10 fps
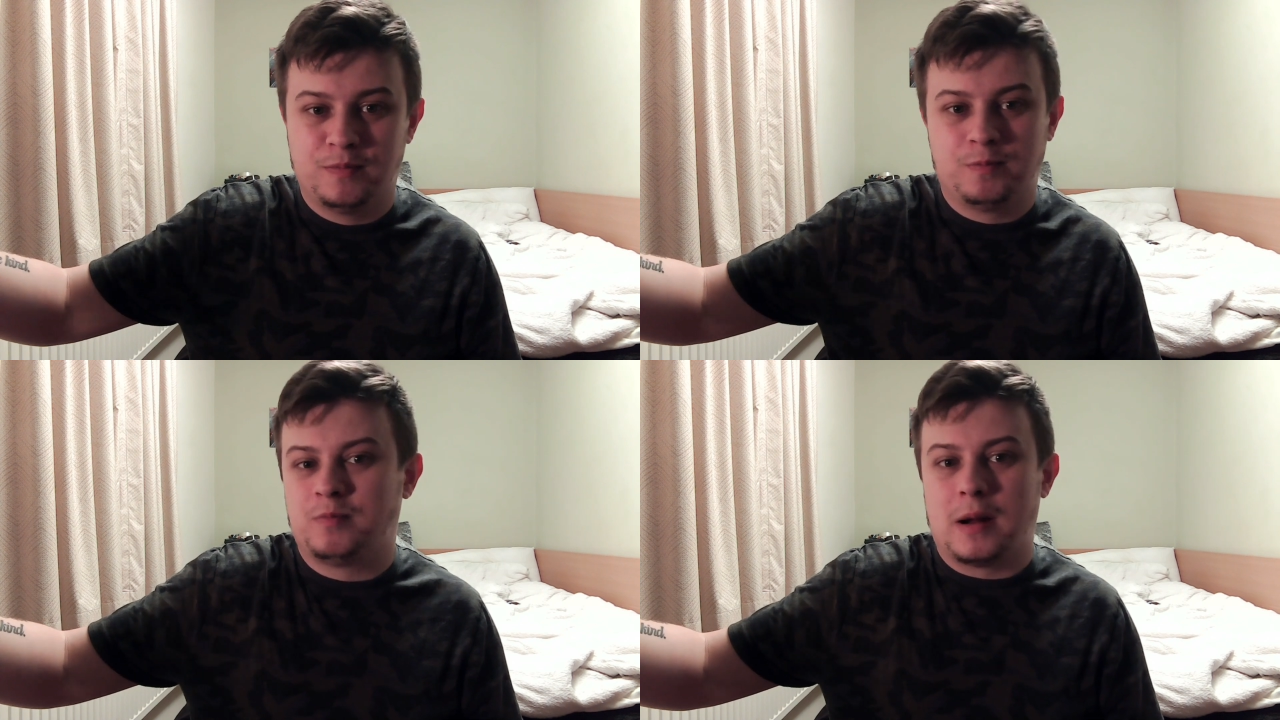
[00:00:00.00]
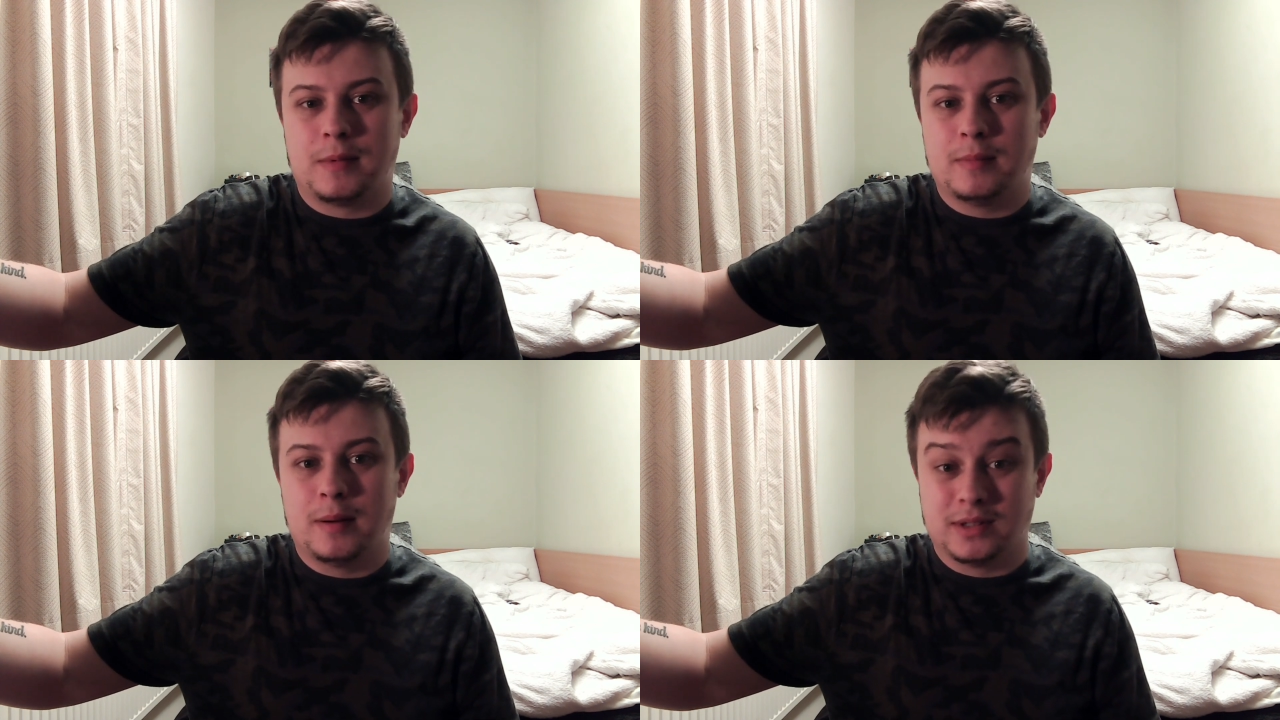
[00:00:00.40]

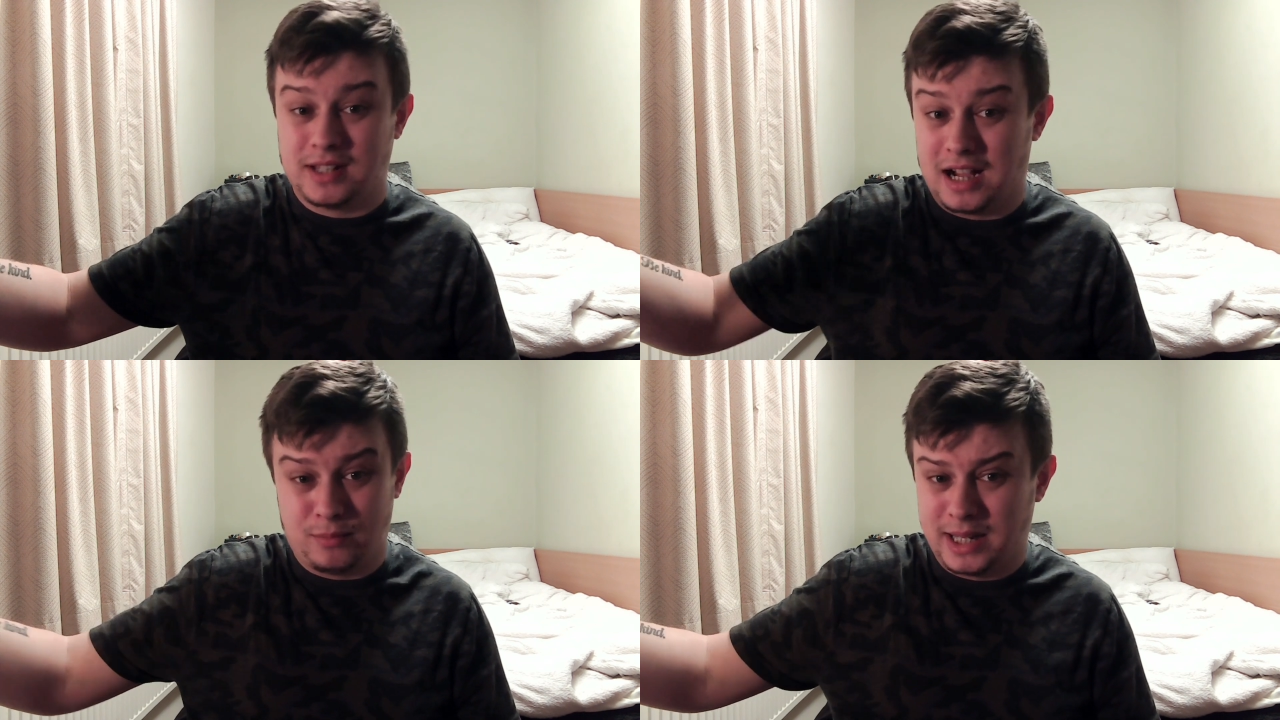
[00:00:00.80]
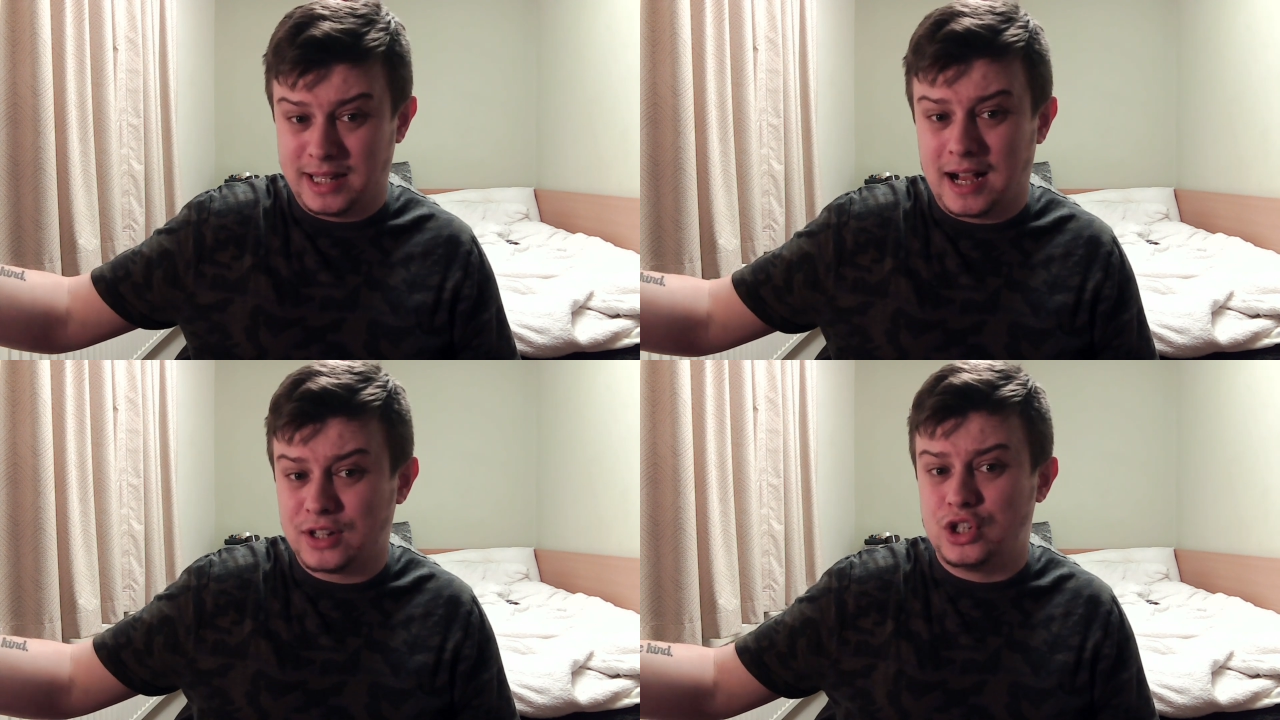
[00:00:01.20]
family members that haven't been
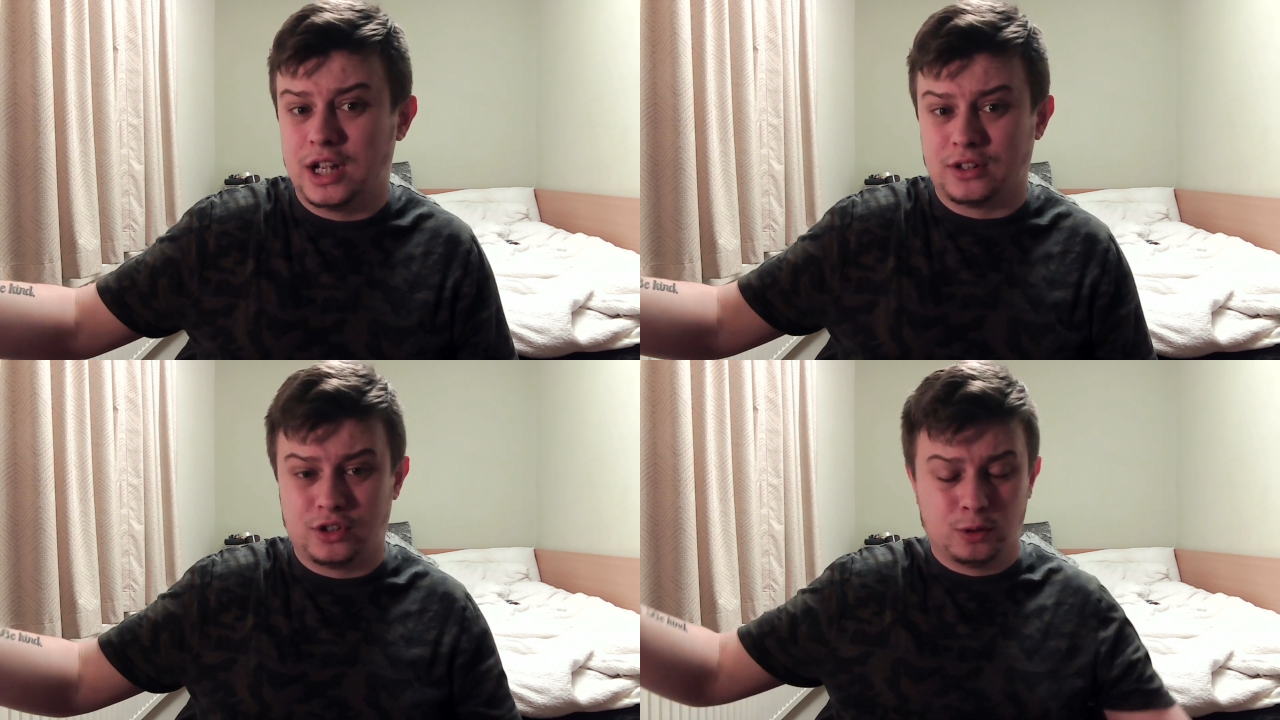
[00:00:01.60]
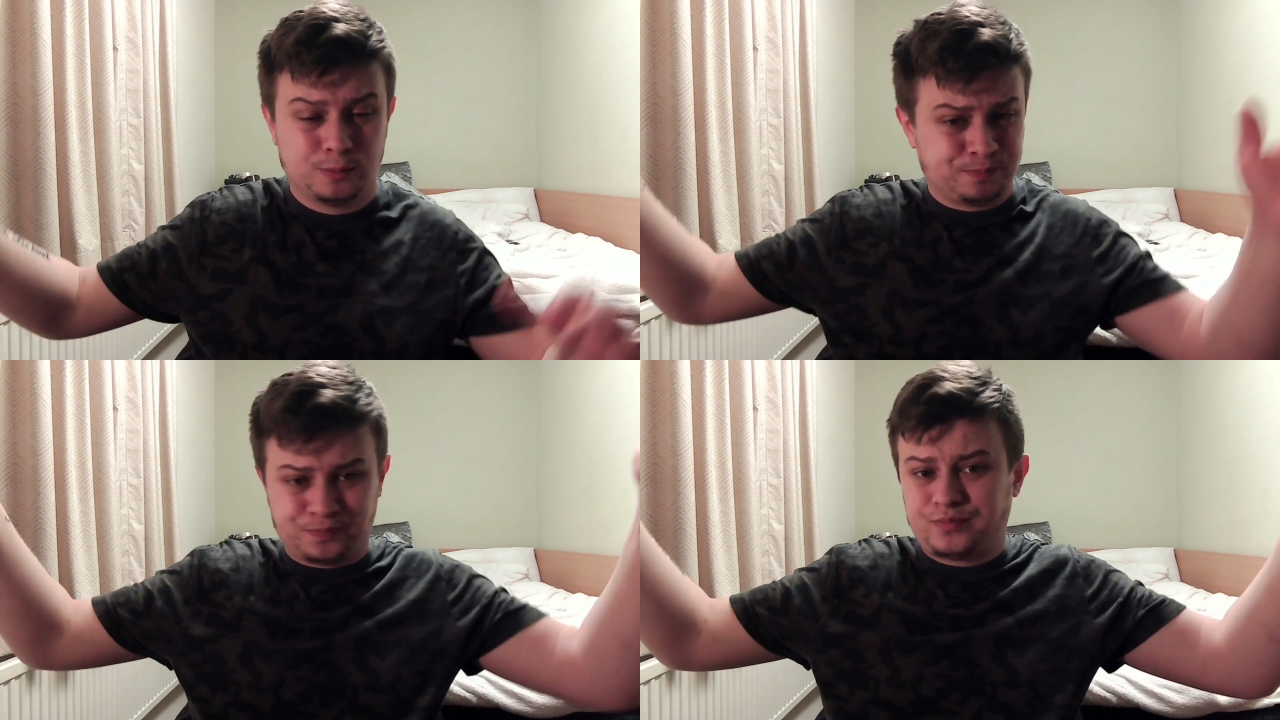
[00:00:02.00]
cast yet. So